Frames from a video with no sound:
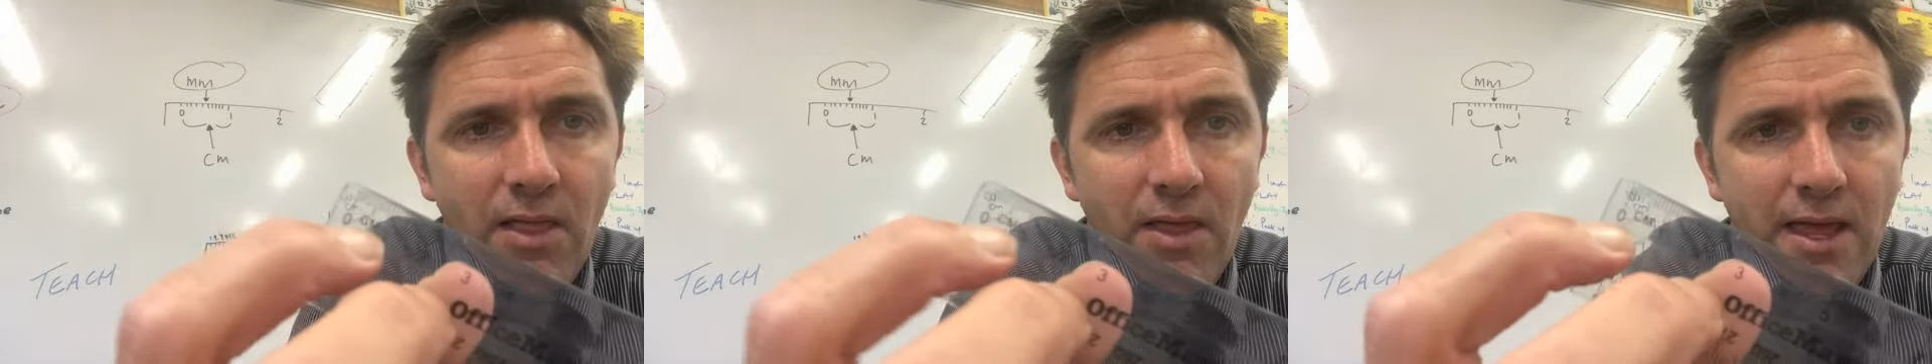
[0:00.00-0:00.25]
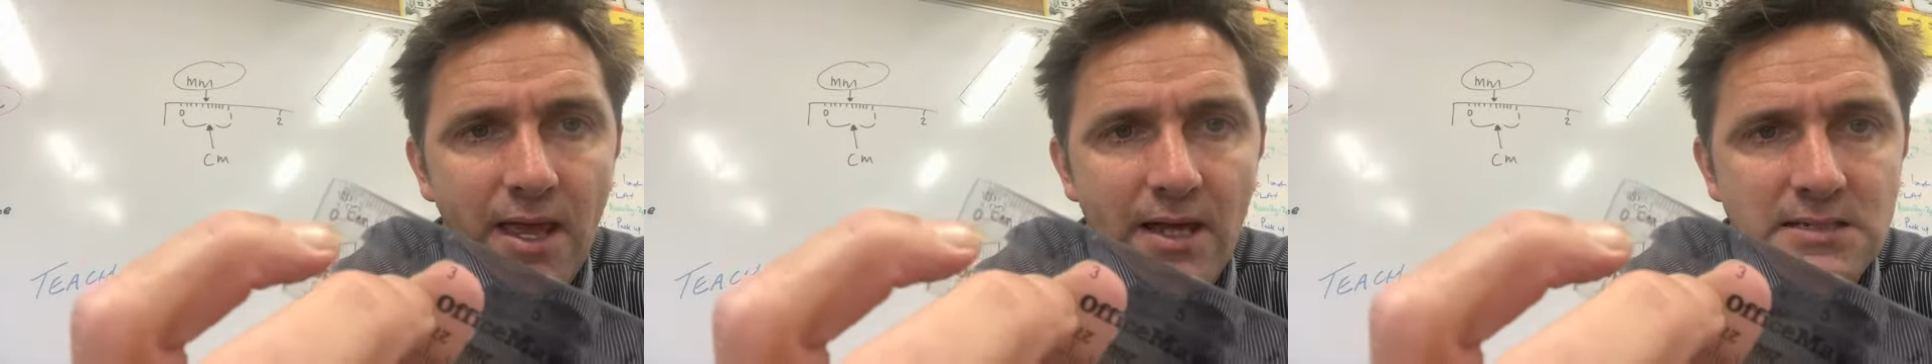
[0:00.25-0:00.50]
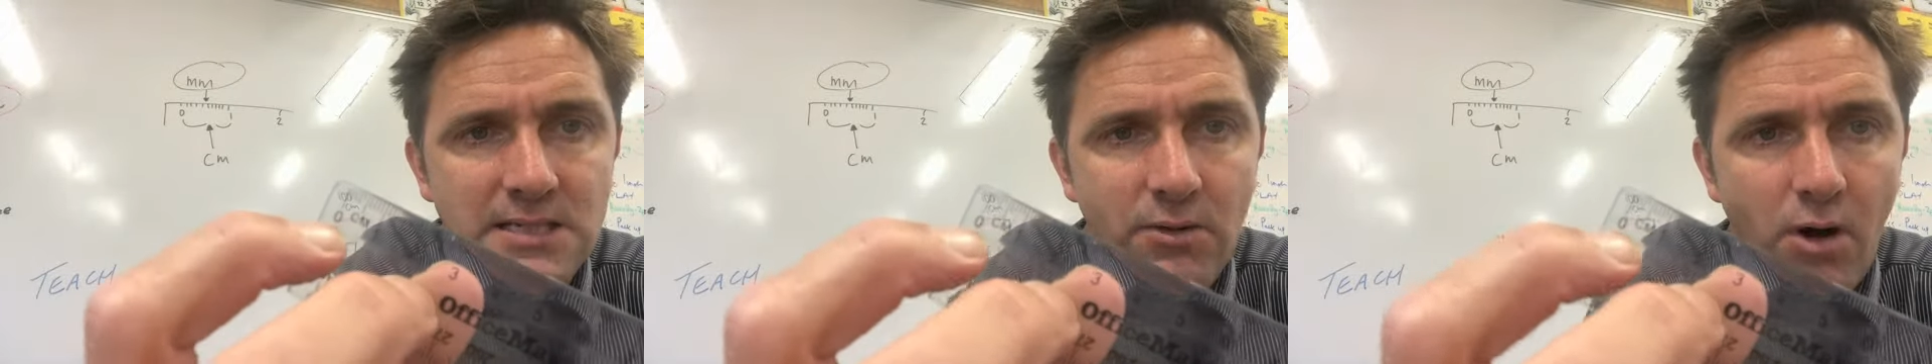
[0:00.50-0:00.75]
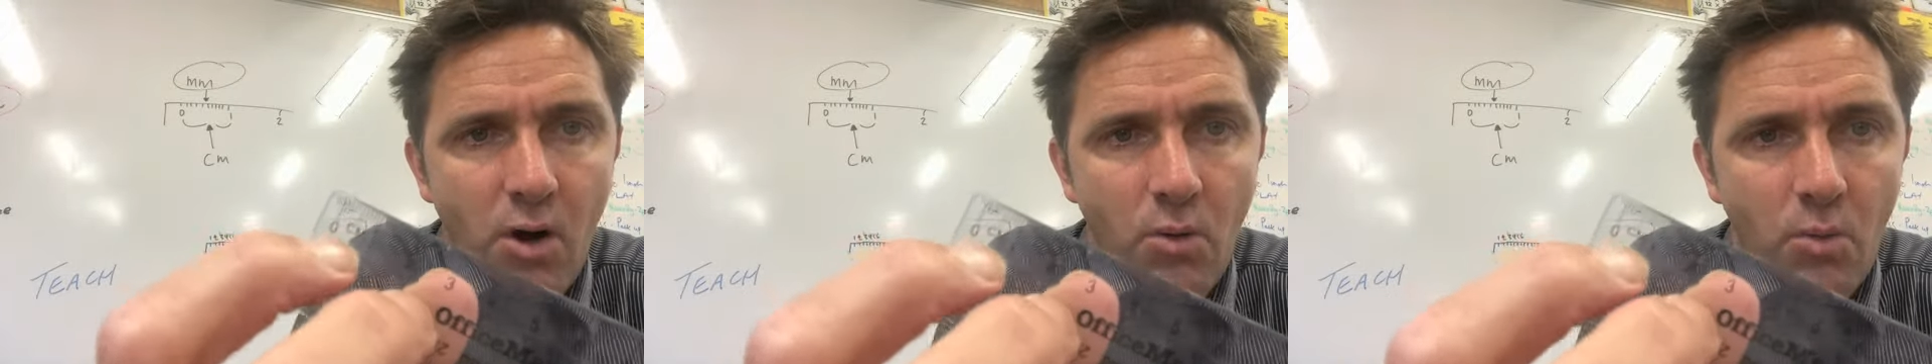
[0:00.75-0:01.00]
There you go,
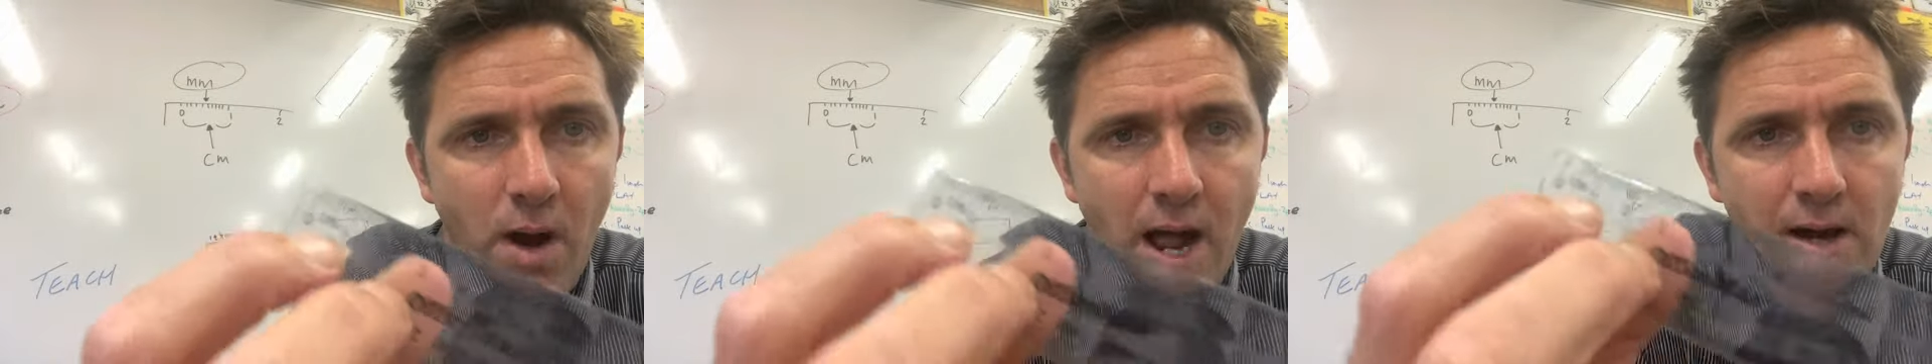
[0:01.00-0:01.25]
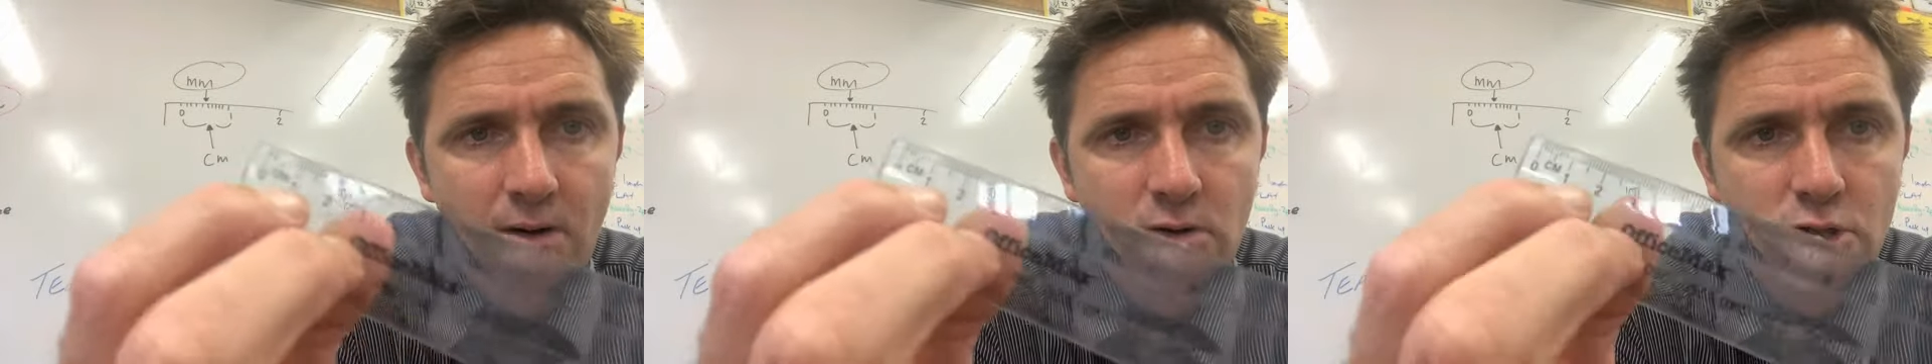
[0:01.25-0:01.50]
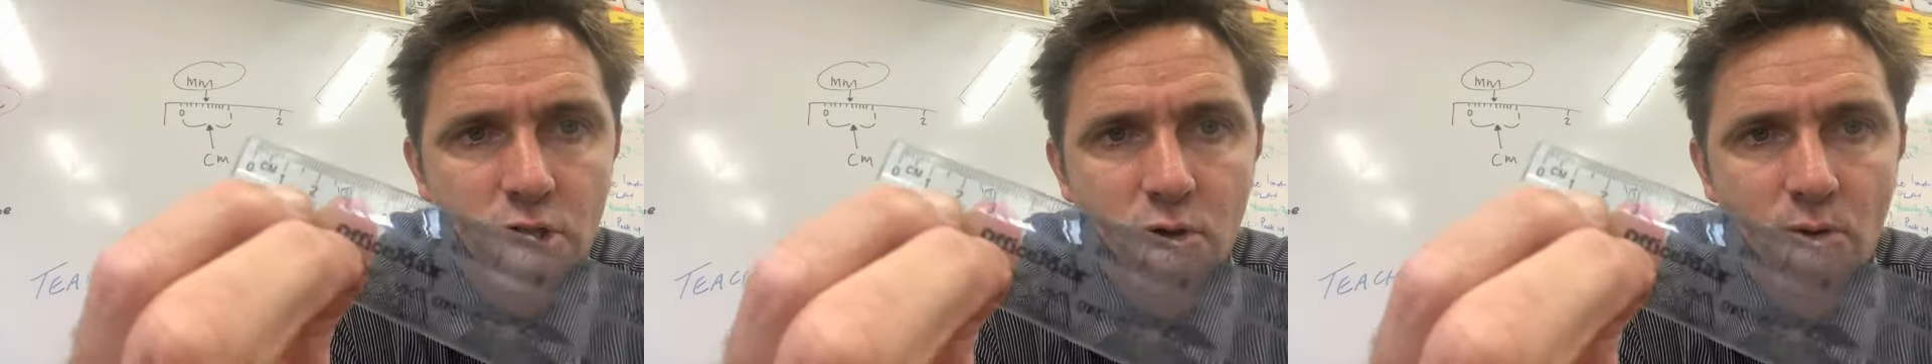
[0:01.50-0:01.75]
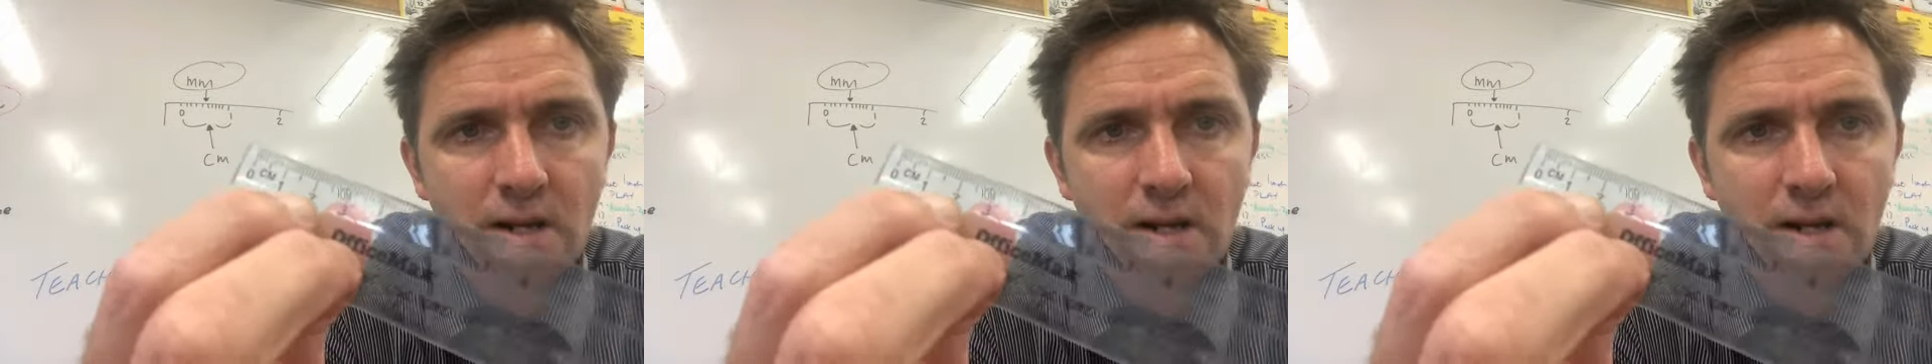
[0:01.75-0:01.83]
0, 1, 2.